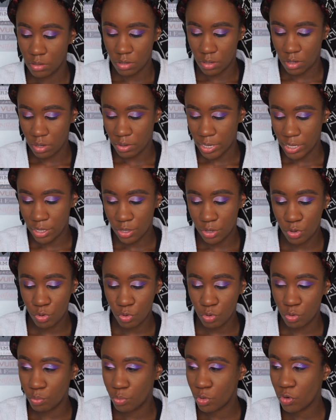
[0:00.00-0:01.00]
All right,
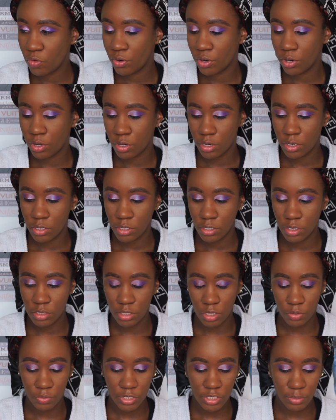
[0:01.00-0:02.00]
cool. Moving on
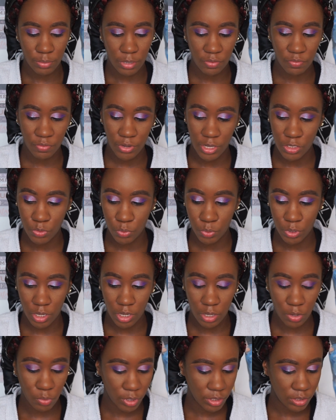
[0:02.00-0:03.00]
to the rest of my face, we
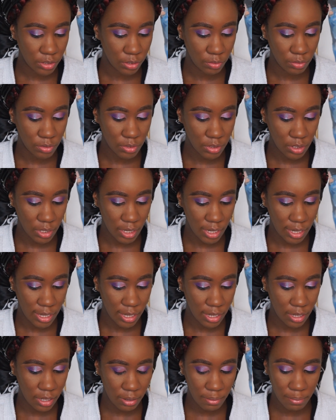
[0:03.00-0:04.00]
are going to
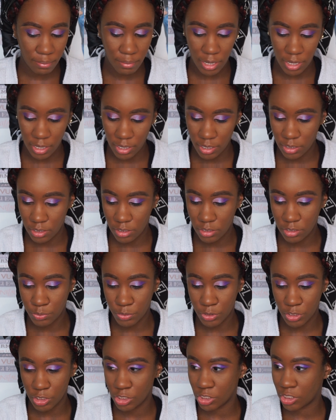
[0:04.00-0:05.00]
take my, this
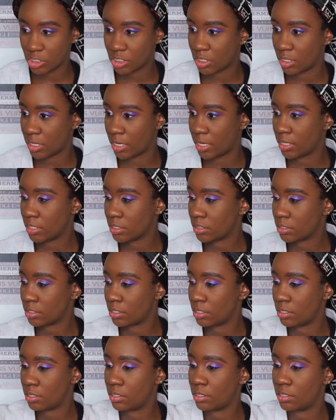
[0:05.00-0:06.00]
brush It's
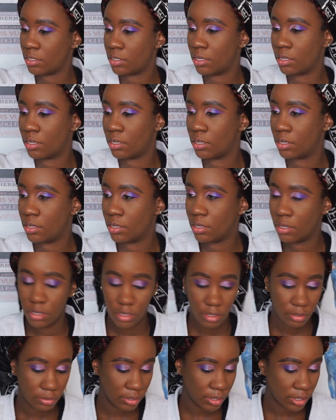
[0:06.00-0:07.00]
nasty.
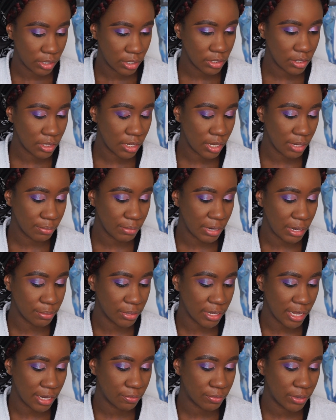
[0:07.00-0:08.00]
We're gonna take my
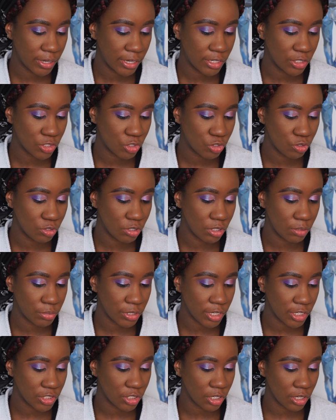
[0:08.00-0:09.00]
Black Radiance True
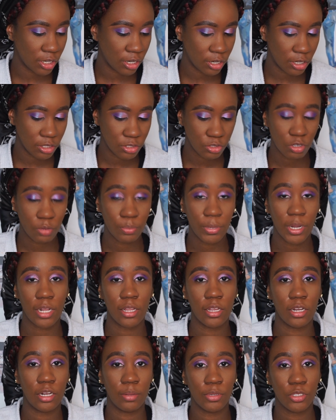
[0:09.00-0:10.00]
Complexion Contour
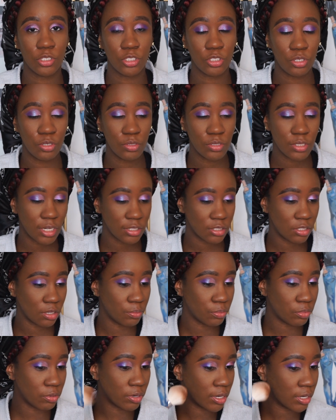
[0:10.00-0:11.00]
Palette and I'm gonna just use that to
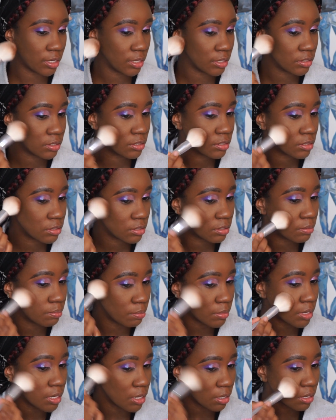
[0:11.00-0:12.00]
bronze
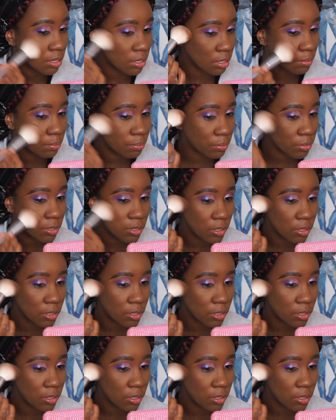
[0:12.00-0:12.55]
me up.